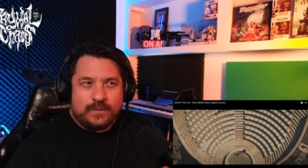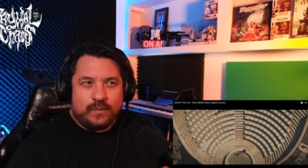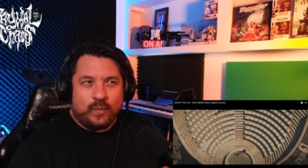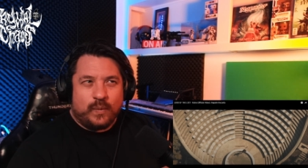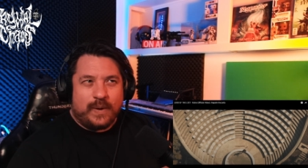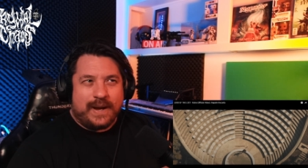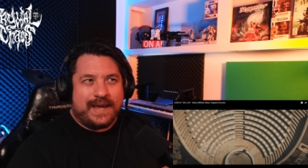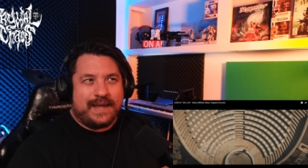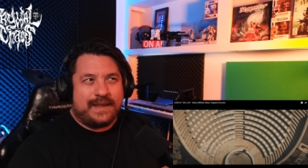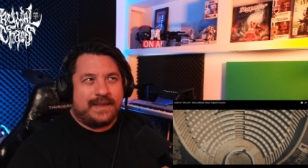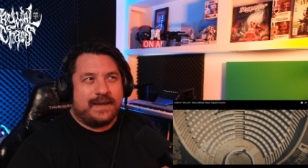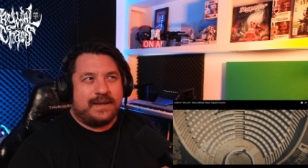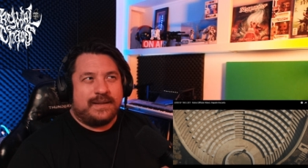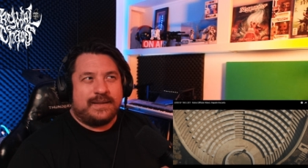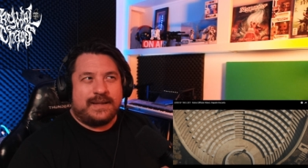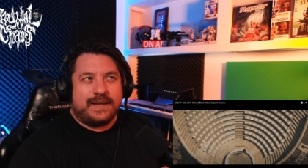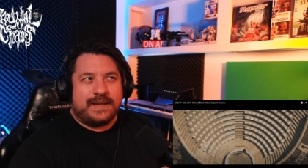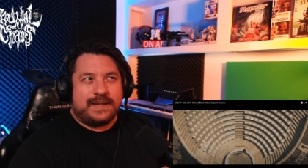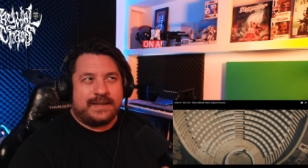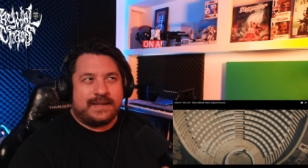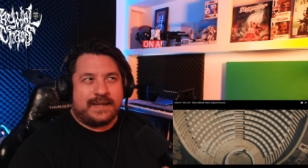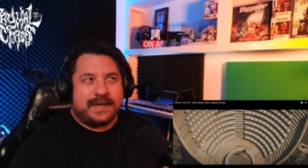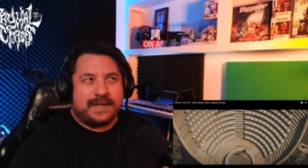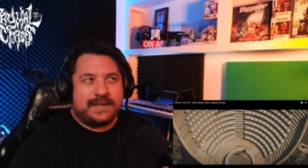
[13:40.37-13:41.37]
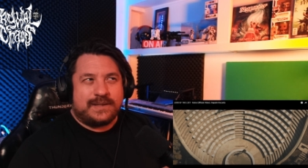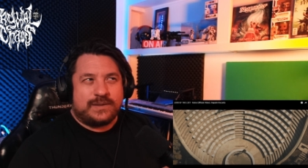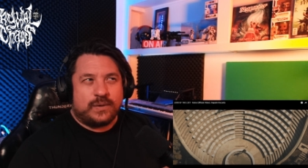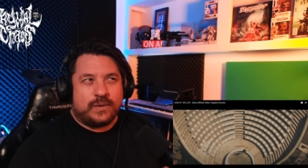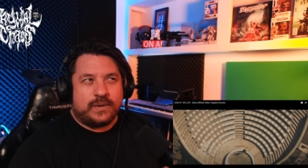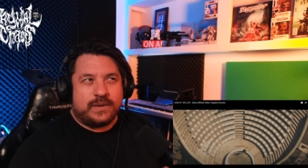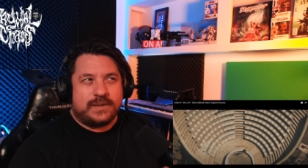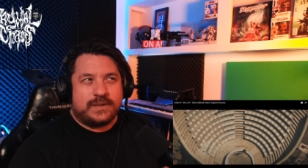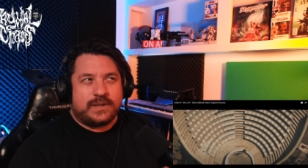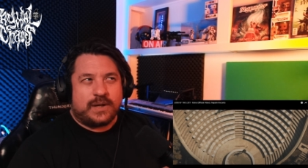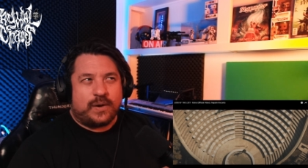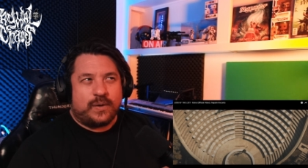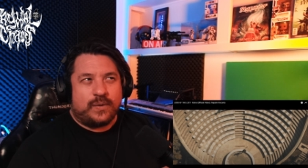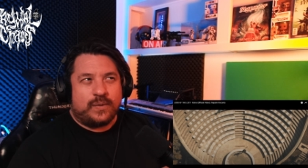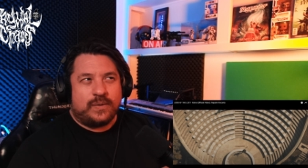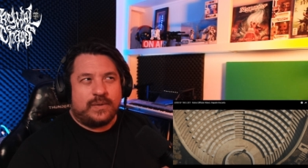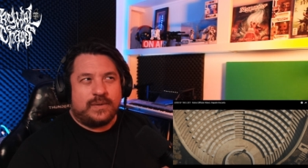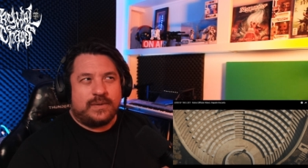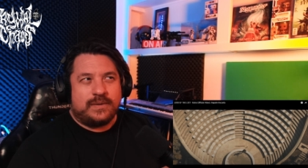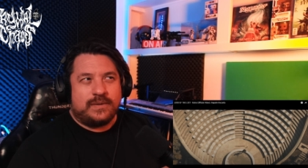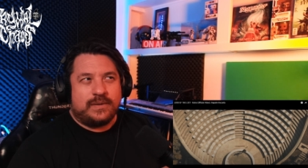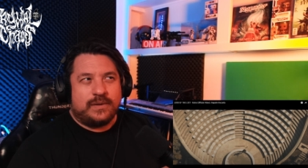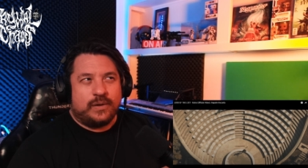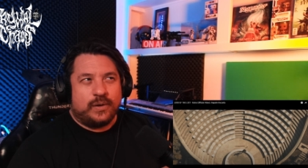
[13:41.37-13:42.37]
where they, they, they sort of don't
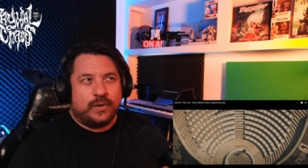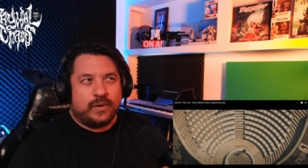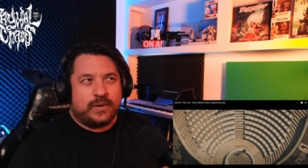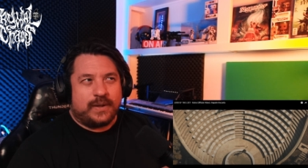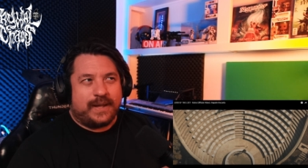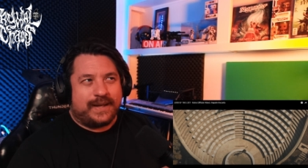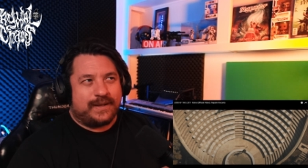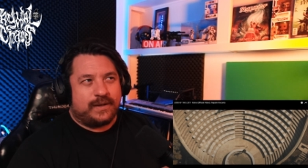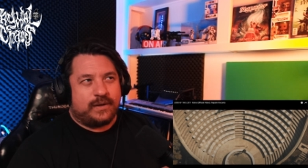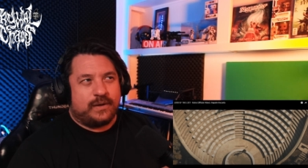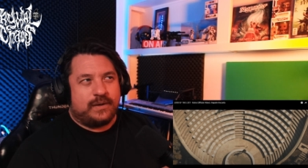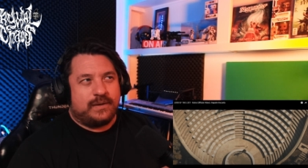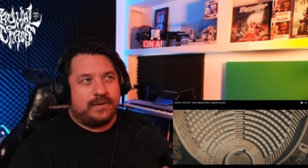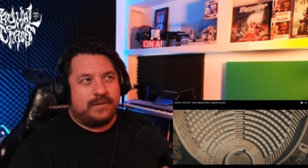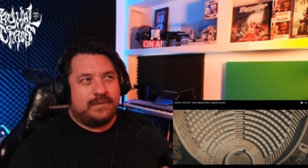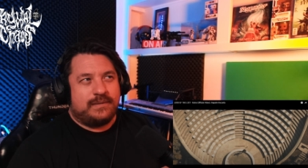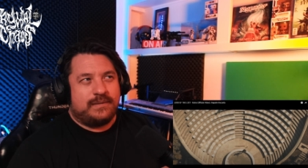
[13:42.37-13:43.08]
look like